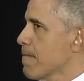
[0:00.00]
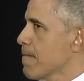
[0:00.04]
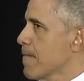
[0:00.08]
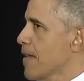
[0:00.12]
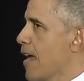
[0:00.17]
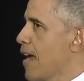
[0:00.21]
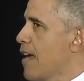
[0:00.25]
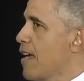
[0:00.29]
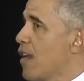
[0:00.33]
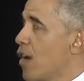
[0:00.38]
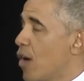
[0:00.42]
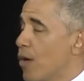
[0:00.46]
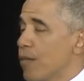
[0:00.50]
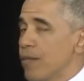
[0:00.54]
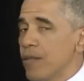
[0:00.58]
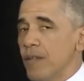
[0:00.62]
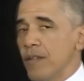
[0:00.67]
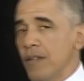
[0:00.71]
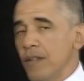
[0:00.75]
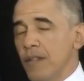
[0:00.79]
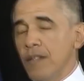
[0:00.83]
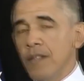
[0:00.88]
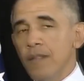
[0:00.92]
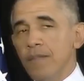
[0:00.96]
Now, you know,
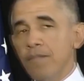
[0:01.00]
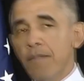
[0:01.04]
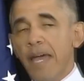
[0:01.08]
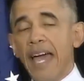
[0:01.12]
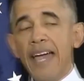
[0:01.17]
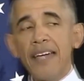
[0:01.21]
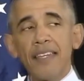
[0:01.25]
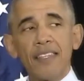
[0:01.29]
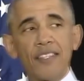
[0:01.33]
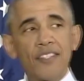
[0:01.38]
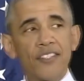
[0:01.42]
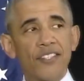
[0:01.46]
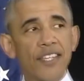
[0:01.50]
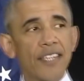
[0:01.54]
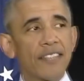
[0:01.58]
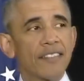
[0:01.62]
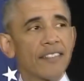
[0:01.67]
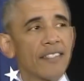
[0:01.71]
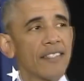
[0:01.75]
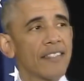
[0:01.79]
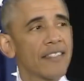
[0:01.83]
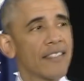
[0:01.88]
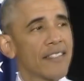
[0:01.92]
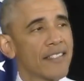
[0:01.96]
back in the
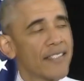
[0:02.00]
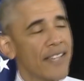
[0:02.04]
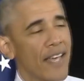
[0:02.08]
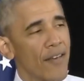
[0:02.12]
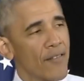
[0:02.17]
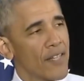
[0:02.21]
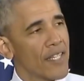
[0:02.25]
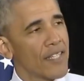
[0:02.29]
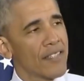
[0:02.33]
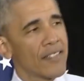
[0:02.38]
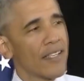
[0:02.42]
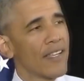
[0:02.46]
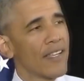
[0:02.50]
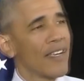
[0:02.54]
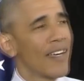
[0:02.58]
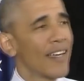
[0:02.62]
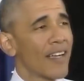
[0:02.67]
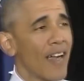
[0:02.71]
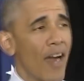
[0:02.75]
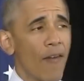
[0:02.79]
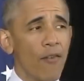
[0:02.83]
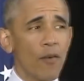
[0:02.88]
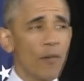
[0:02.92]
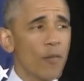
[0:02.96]
60s and the 70s,
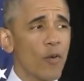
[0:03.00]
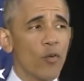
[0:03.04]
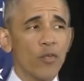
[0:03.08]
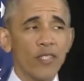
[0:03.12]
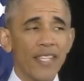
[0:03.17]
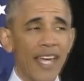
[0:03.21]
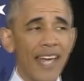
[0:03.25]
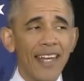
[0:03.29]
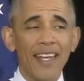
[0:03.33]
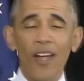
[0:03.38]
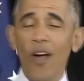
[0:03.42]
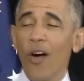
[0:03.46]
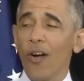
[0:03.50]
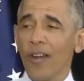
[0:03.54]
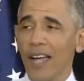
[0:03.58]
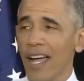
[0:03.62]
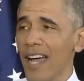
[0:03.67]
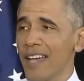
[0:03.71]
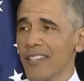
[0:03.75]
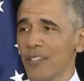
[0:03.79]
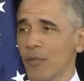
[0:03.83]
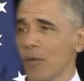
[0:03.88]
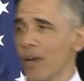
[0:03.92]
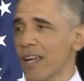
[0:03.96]
government was adding all
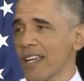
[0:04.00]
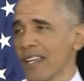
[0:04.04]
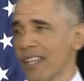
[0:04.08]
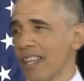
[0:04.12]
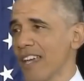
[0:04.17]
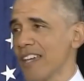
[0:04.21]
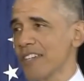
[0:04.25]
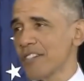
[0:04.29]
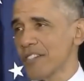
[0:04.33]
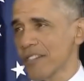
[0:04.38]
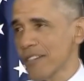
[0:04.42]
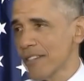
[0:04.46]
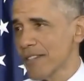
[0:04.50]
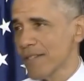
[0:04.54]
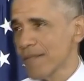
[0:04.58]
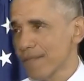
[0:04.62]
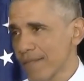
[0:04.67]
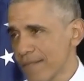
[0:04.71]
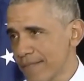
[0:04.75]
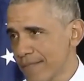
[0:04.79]
kinds of regulations.